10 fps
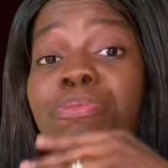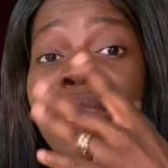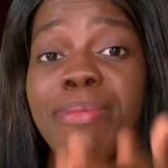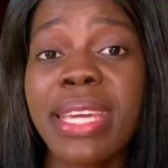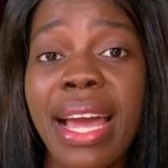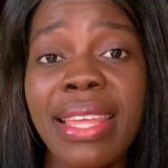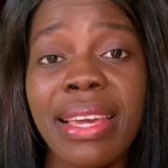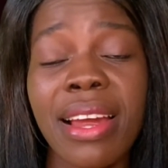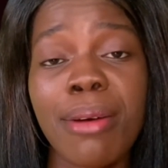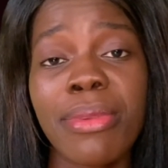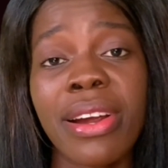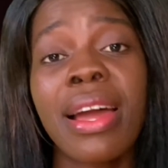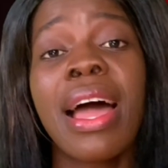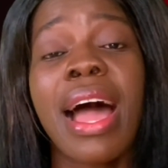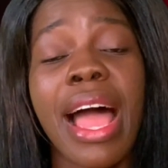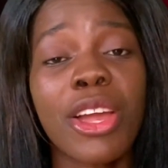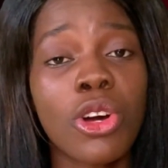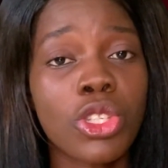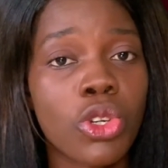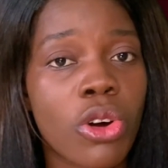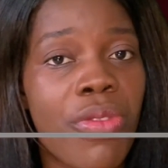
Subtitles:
to be behind the camera, I got you